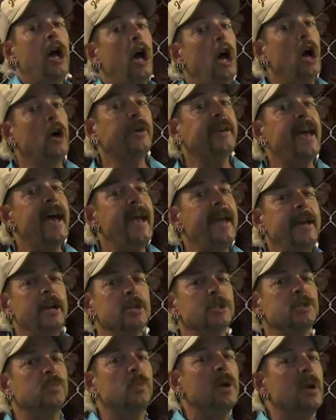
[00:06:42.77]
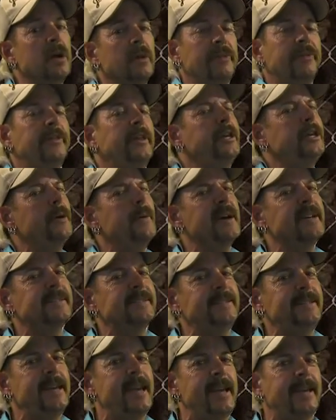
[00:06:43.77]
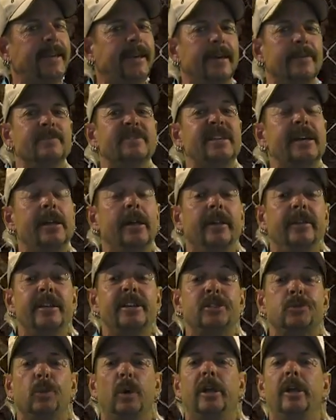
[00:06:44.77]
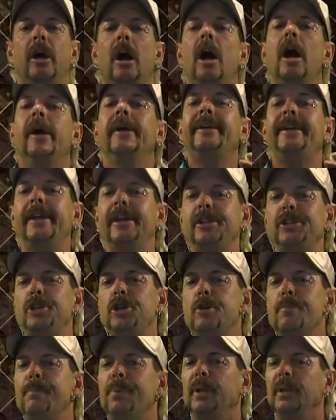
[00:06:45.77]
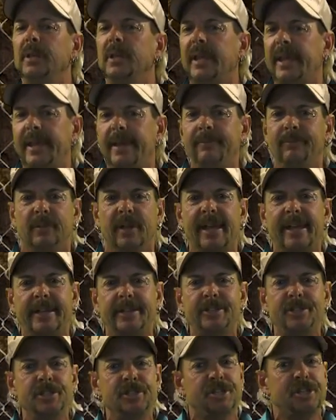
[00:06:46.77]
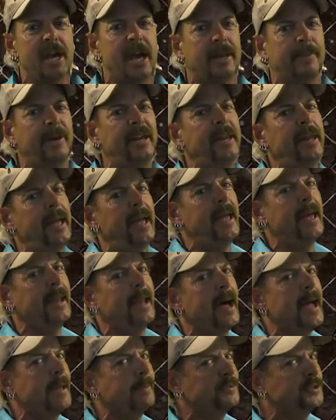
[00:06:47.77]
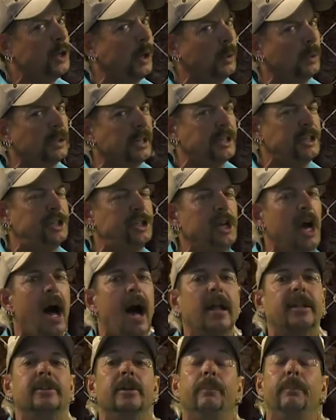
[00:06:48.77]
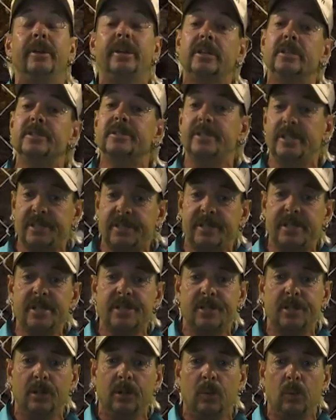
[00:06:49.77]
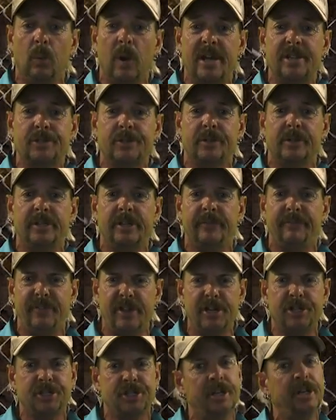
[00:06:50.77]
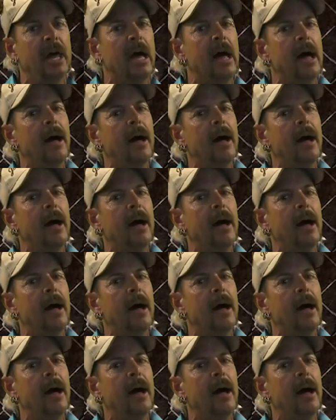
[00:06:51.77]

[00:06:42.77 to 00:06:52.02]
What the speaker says: Okay, here's where the USDA comes in on this one. Can you believe, ladies and gentlemen, and I am totally shocked because this is in the Western Division